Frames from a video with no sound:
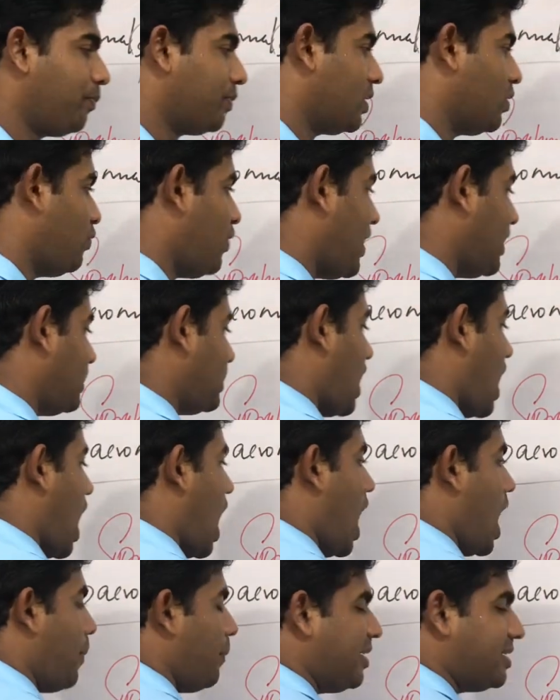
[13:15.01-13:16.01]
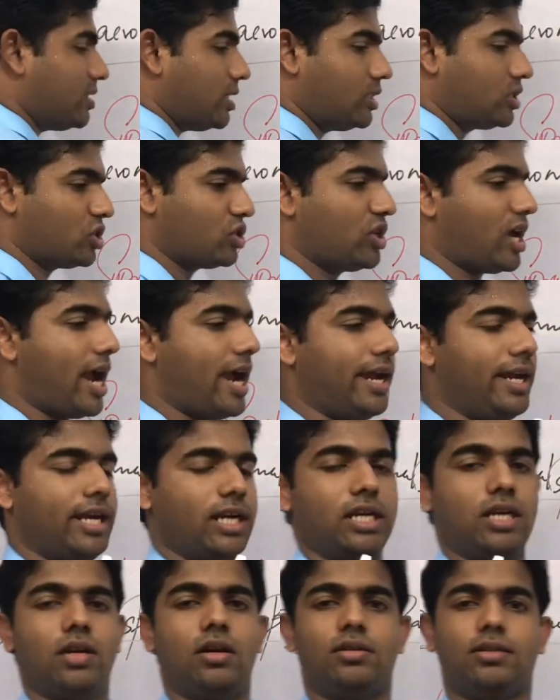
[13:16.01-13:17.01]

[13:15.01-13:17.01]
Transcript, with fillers: when the arm is at side,